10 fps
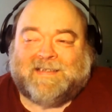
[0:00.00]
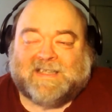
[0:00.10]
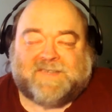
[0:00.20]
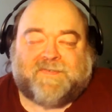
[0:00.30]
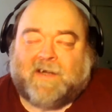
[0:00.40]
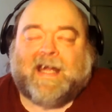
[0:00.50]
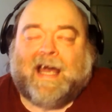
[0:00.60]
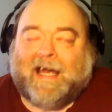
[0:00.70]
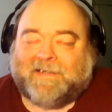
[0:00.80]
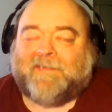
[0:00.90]
It is very
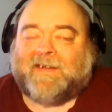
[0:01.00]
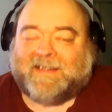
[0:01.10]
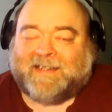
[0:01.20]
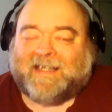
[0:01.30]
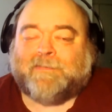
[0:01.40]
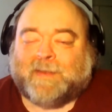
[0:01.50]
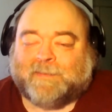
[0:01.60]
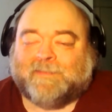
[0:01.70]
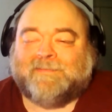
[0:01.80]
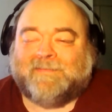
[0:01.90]
odd to think that I've
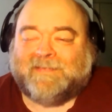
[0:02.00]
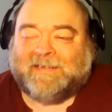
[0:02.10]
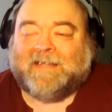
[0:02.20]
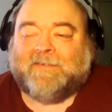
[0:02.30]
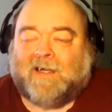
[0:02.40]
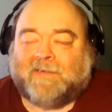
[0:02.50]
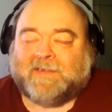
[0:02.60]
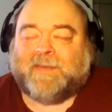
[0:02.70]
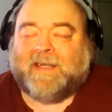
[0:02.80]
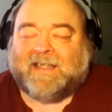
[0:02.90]
been
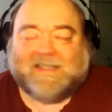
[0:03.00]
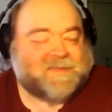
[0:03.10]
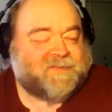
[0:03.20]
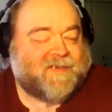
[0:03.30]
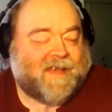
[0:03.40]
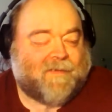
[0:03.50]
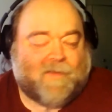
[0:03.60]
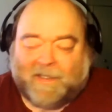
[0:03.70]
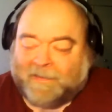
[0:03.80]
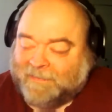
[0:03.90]
involved in paganism for that
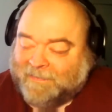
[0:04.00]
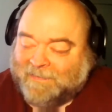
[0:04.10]
one.